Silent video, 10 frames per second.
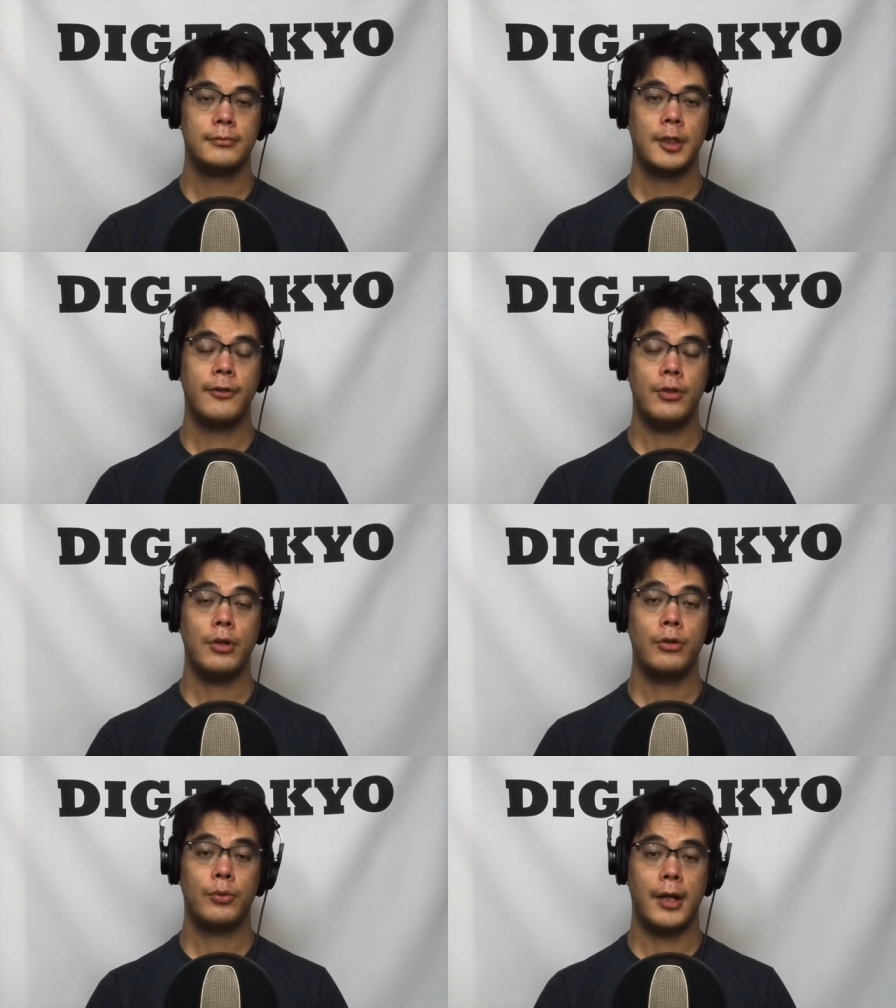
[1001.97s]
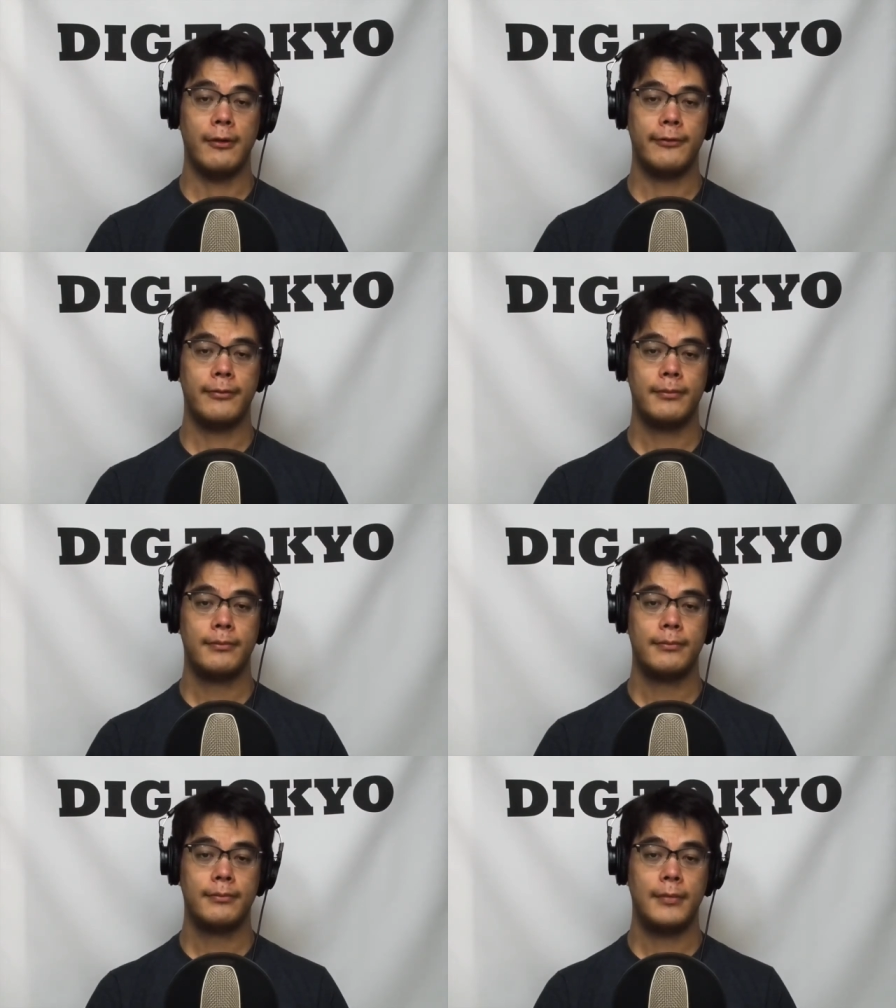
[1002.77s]
Footnote 12
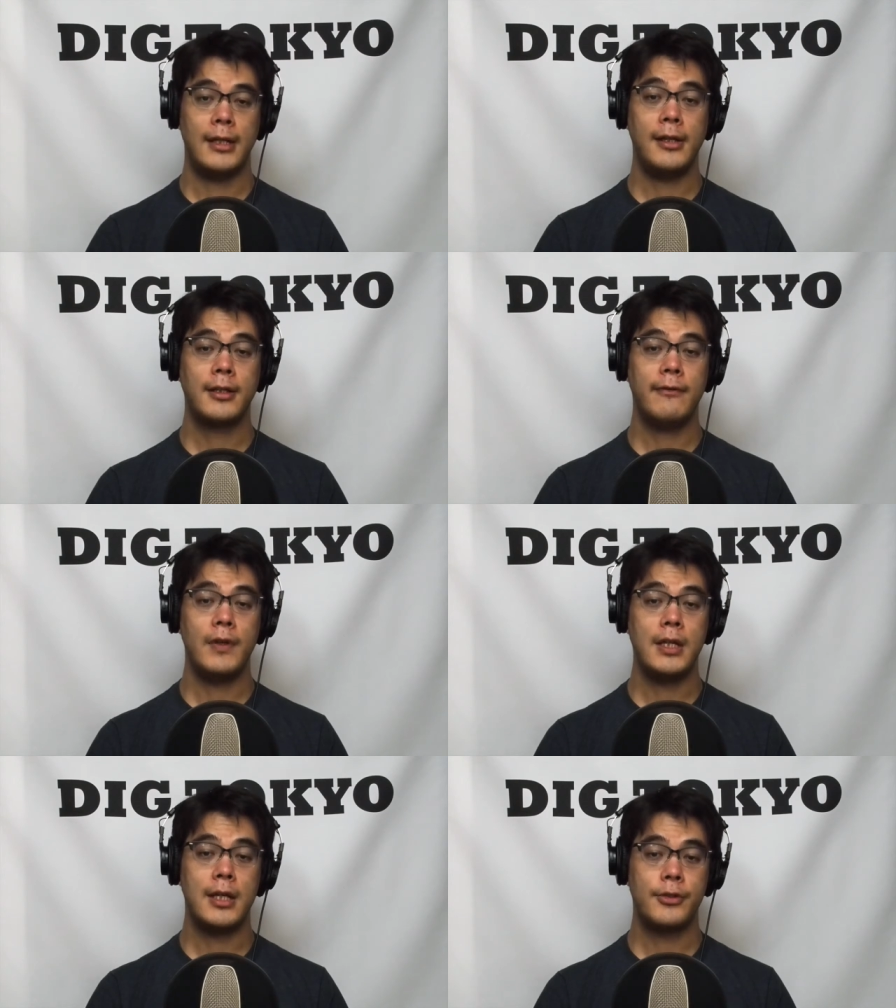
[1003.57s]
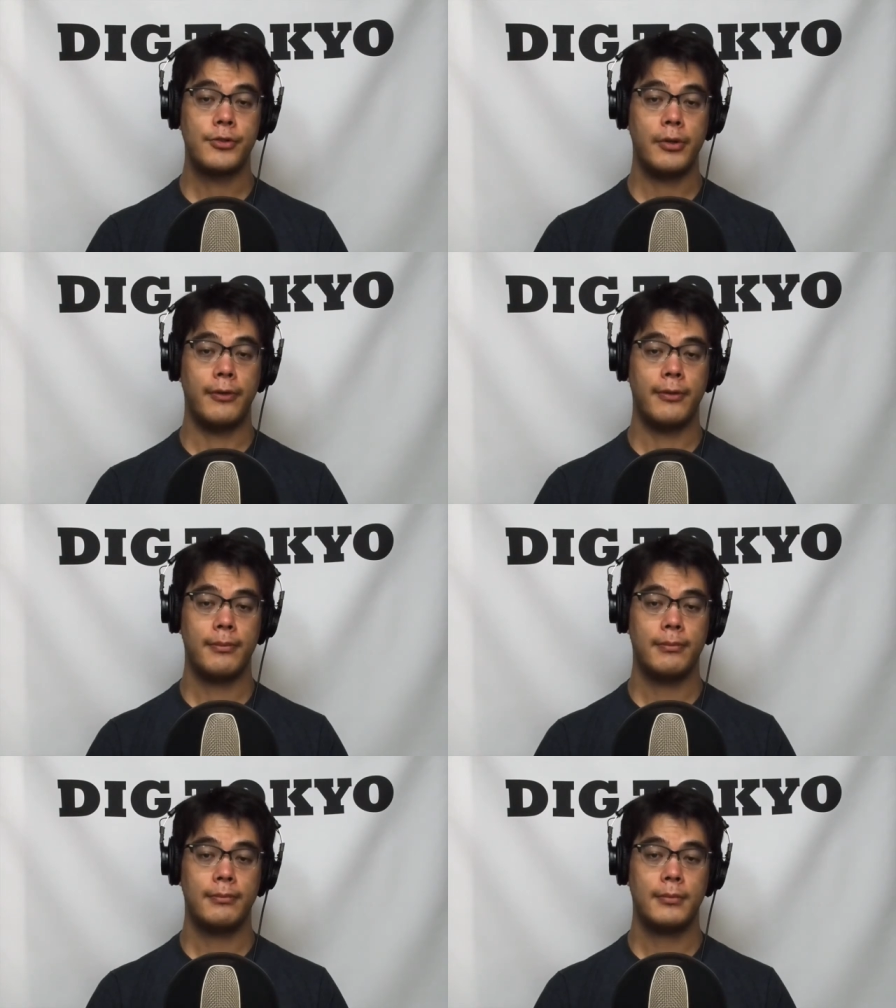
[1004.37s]
An Inconvenient Truth,
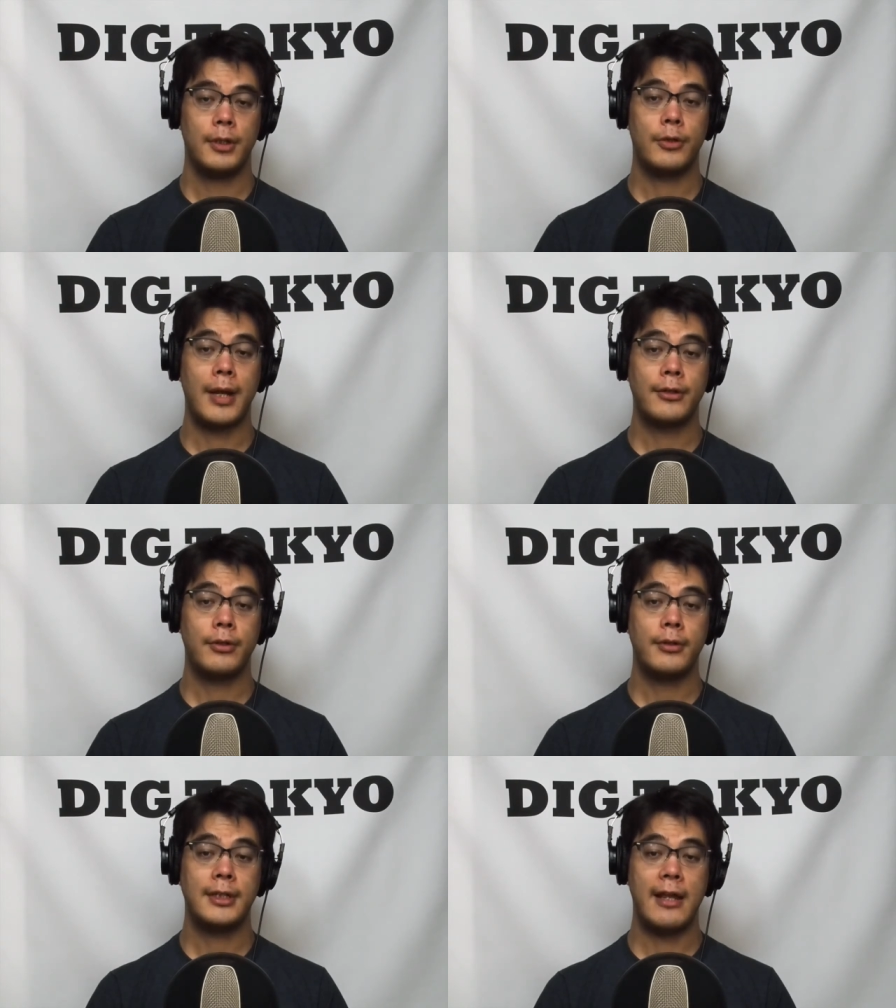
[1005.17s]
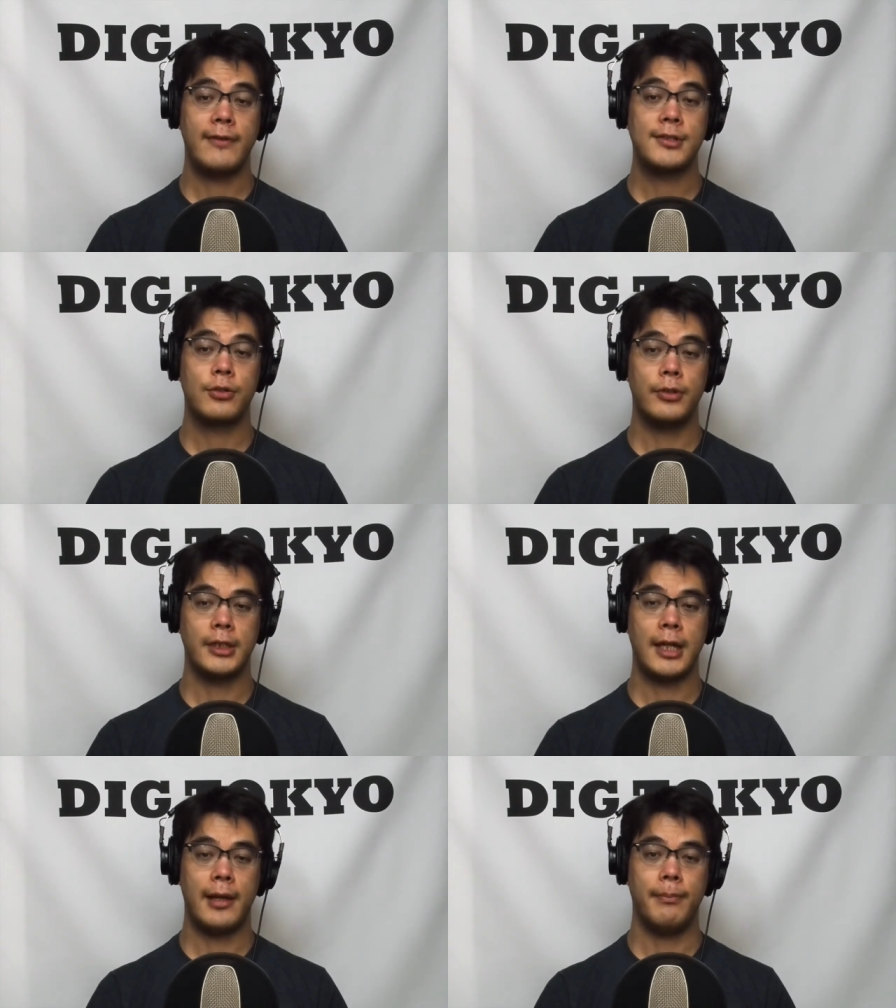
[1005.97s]
Director Davis
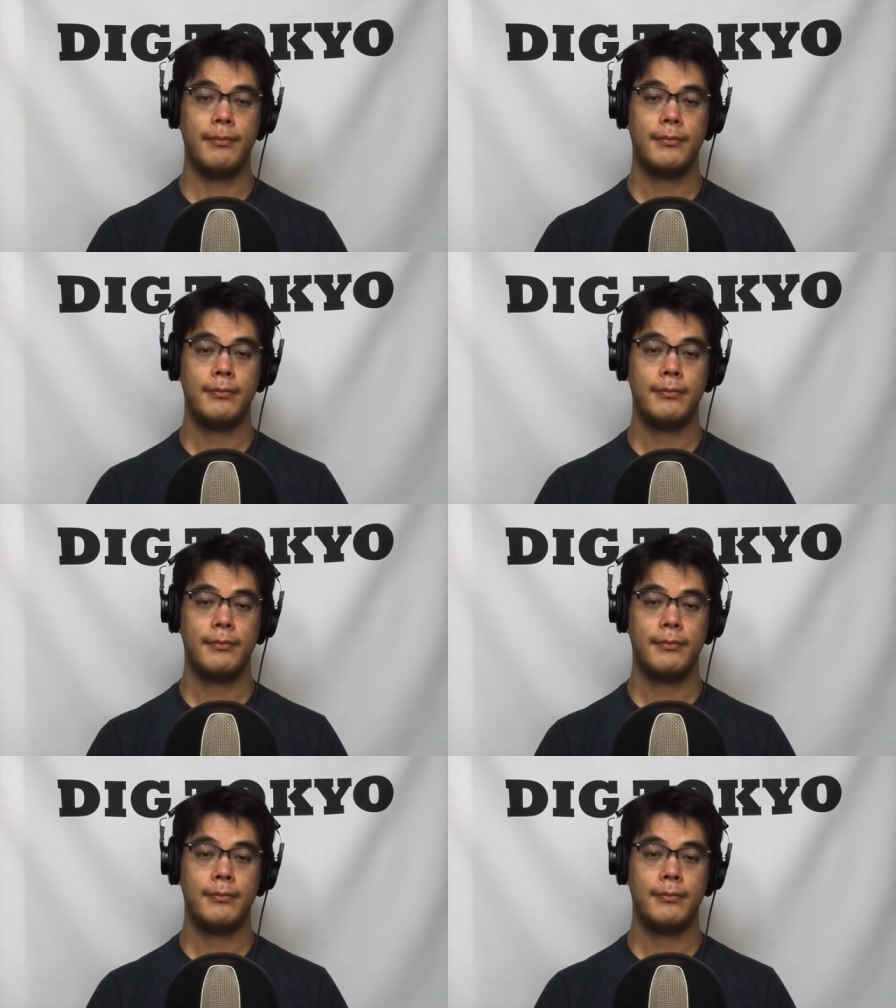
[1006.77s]
Guggenheim.